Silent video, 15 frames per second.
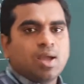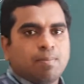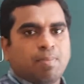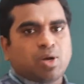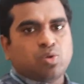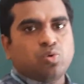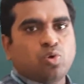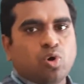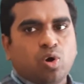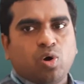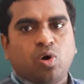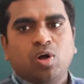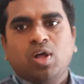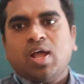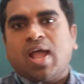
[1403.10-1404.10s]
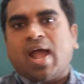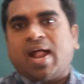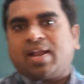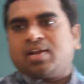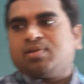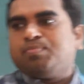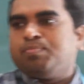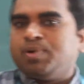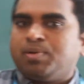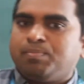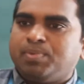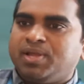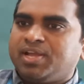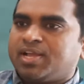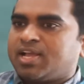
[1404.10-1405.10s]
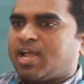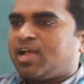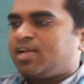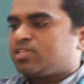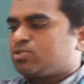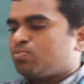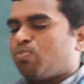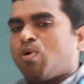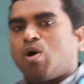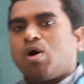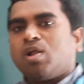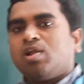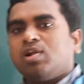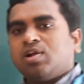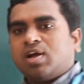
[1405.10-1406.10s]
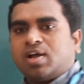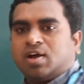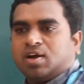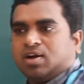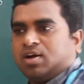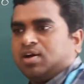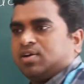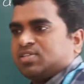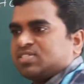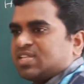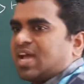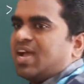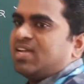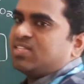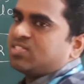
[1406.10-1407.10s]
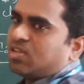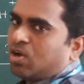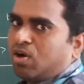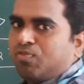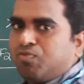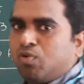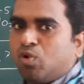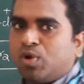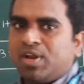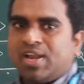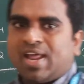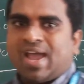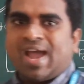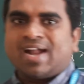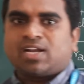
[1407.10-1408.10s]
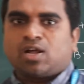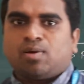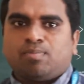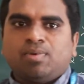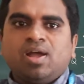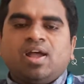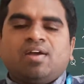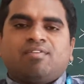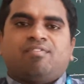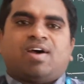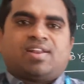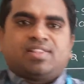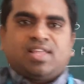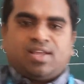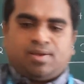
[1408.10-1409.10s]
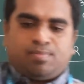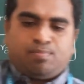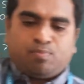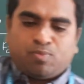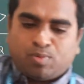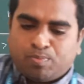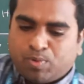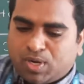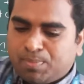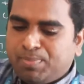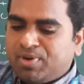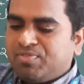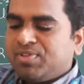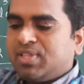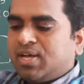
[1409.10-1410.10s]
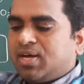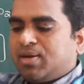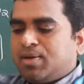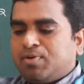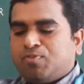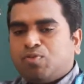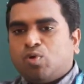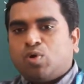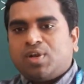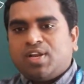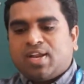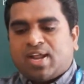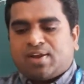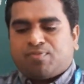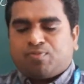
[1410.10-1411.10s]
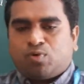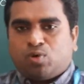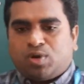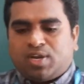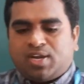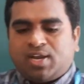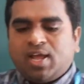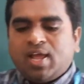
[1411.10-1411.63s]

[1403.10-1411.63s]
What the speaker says: but and being a small size of fluorine atom, when they between the fluorine and fluorine